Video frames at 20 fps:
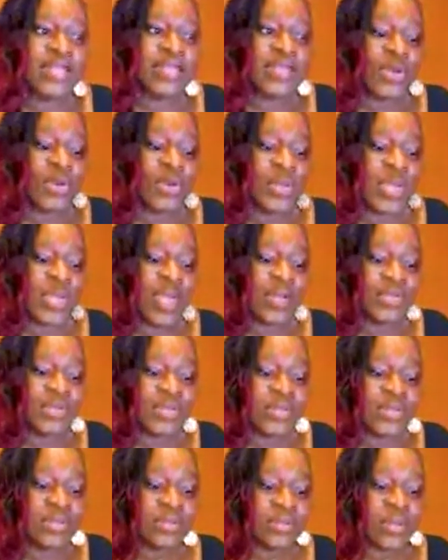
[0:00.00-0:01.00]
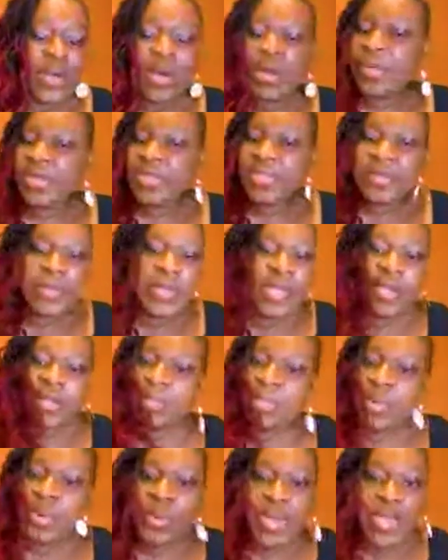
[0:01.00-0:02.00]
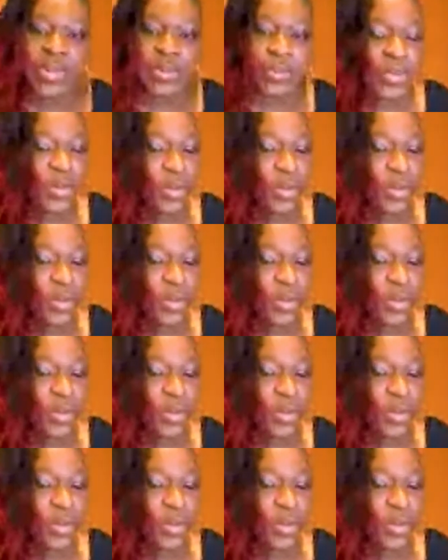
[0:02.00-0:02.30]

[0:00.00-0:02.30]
so we have to always be on point.